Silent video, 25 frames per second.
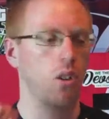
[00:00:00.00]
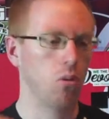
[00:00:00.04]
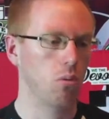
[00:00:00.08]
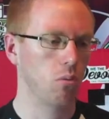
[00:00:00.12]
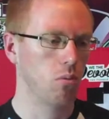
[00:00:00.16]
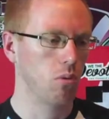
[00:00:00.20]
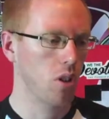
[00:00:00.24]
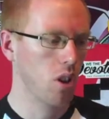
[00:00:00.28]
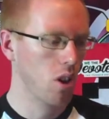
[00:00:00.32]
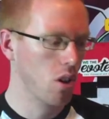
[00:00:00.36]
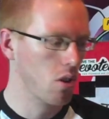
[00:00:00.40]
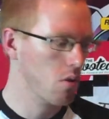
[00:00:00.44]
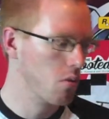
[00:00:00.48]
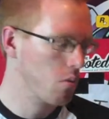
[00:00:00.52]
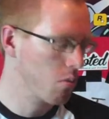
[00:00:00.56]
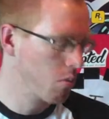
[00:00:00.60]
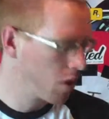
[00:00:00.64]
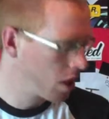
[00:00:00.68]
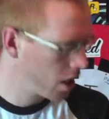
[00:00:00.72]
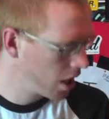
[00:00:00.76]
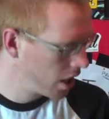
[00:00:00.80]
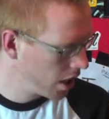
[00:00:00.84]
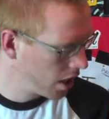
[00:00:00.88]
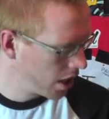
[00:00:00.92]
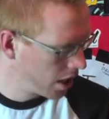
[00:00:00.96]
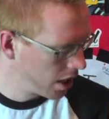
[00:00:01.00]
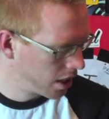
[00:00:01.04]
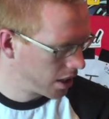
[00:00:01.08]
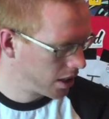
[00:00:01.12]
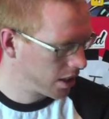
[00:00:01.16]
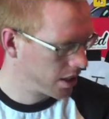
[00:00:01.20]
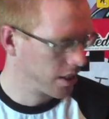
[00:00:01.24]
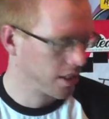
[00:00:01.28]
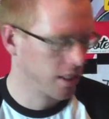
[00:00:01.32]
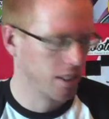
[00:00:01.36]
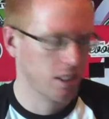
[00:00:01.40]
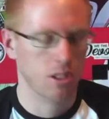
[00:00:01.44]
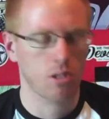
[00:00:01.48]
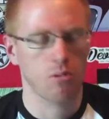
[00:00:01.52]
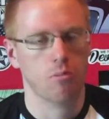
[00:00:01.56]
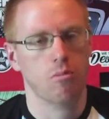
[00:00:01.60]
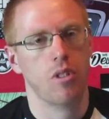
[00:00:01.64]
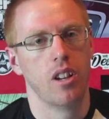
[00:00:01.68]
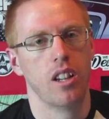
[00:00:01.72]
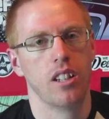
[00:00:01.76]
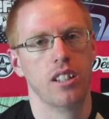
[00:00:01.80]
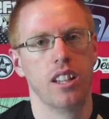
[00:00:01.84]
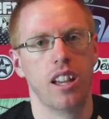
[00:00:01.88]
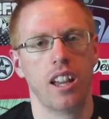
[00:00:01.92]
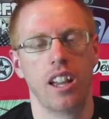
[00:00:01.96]
Oh no, this is the
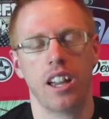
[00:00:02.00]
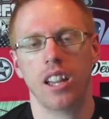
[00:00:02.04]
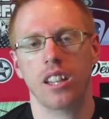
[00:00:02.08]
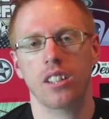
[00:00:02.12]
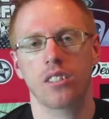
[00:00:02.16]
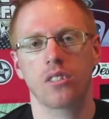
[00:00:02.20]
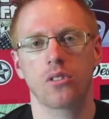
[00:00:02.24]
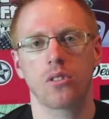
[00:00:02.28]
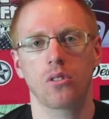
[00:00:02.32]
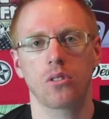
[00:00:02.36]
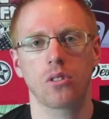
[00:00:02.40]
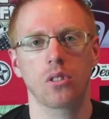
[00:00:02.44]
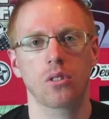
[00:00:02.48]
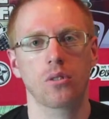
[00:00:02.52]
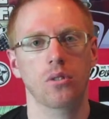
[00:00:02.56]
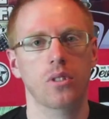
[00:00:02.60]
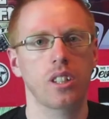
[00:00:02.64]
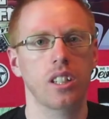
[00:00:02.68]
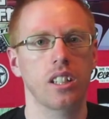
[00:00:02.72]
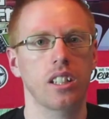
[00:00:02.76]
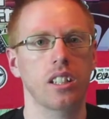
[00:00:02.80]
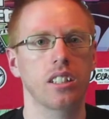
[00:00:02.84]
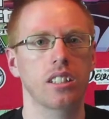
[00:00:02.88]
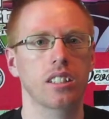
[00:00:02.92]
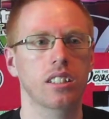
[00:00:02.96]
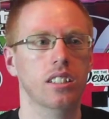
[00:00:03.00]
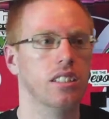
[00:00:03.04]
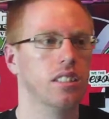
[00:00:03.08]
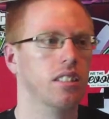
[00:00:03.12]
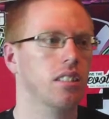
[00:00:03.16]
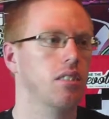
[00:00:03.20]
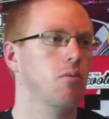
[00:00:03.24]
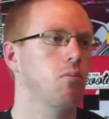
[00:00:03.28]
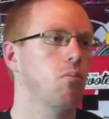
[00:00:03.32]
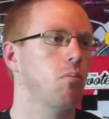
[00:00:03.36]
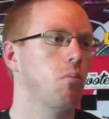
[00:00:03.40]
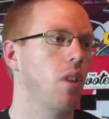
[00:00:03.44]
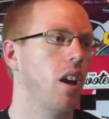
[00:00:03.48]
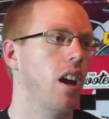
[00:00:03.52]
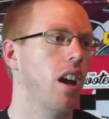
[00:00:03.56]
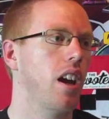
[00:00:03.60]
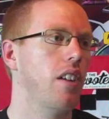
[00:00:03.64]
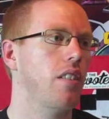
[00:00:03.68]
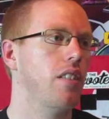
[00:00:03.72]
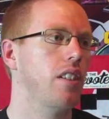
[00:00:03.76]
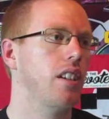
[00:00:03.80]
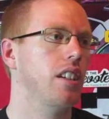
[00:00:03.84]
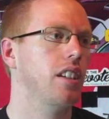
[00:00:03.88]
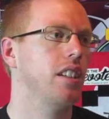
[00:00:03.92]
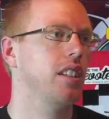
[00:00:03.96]
red-haired dungarees
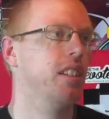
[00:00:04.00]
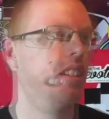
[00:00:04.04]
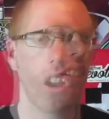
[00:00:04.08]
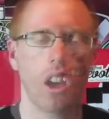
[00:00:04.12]
wearing,